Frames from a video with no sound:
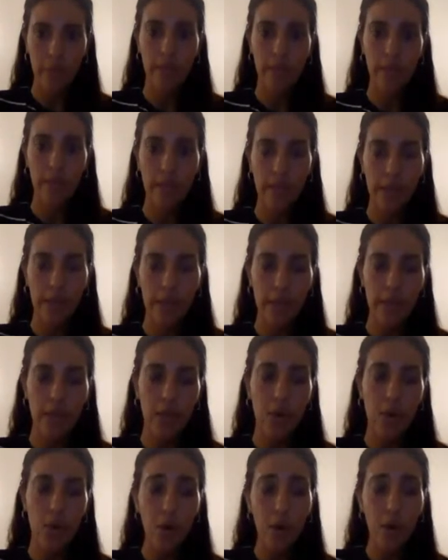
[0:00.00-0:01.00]
Exactly.
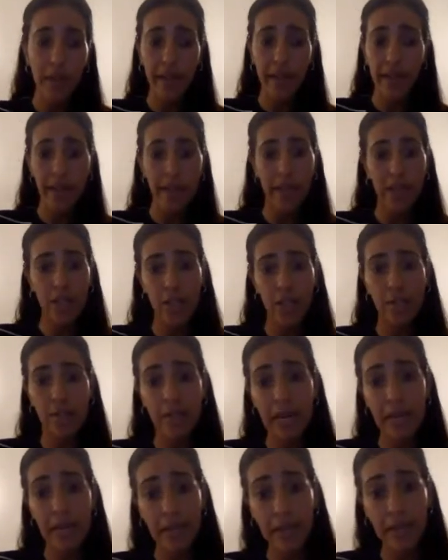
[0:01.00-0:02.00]
Or they can actually
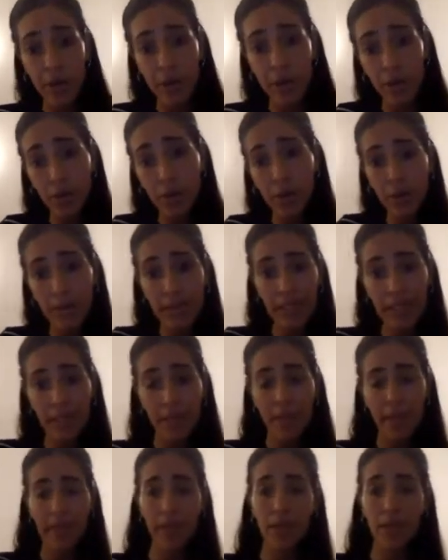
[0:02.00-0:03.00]
buy their own. I mean,
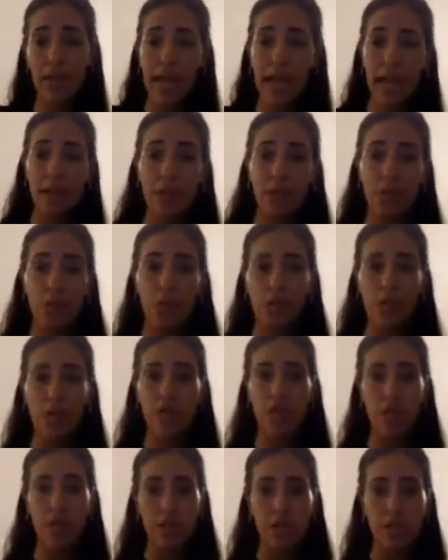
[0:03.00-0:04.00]
depending on how you want to
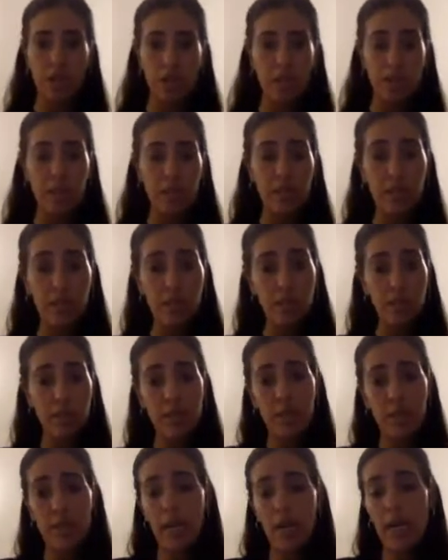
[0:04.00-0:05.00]
structure your business,
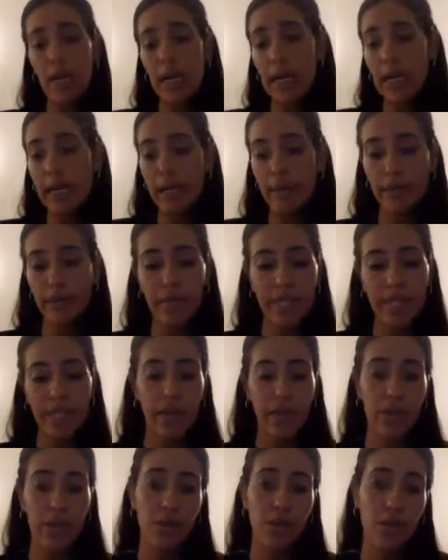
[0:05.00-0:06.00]

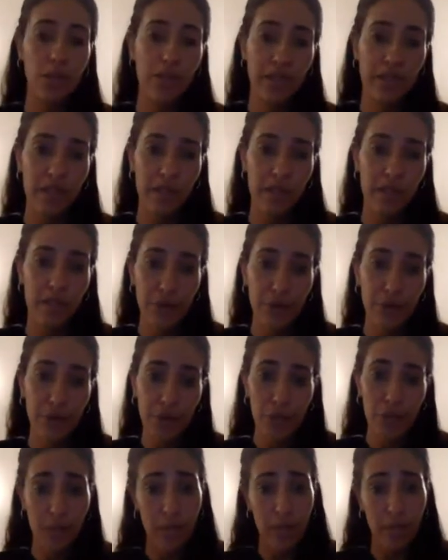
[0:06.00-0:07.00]
you can either
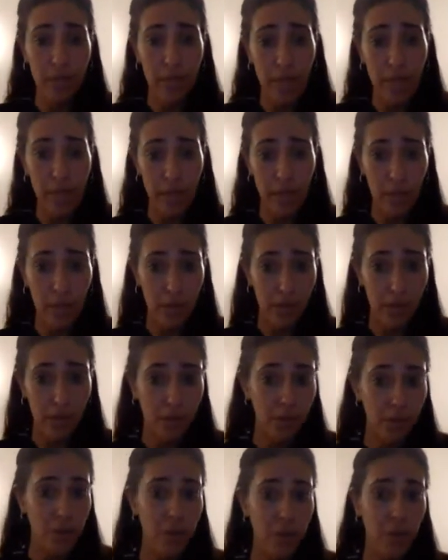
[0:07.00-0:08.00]
urge them to buy their
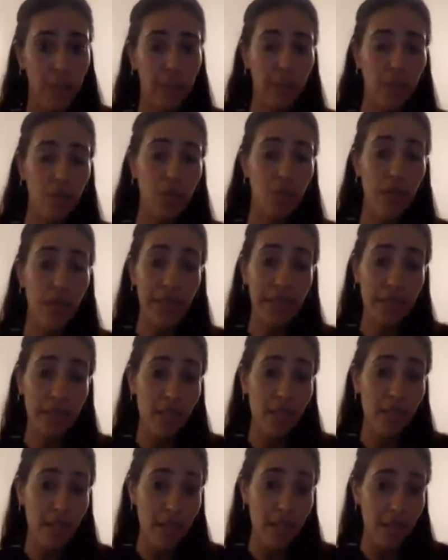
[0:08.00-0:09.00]
own, you can either
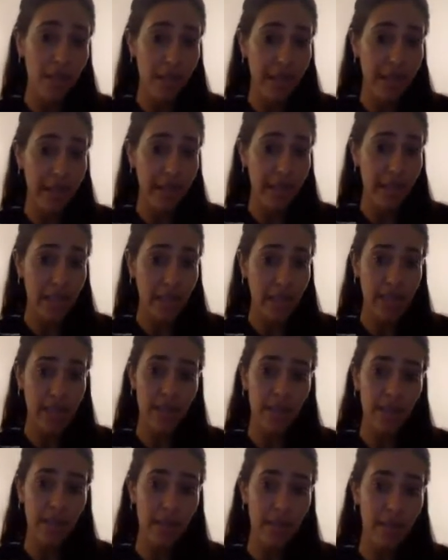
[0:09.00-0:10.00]
rent the headsets
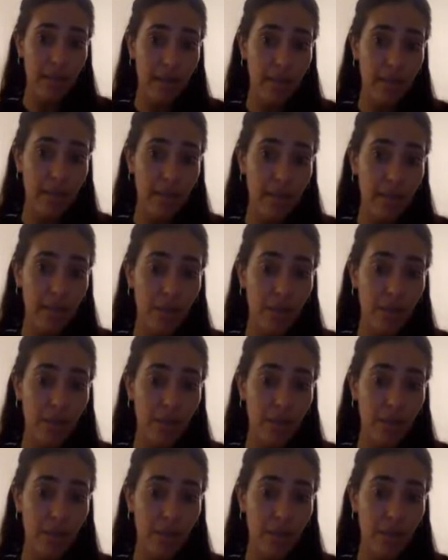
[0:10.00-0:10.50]
out to them.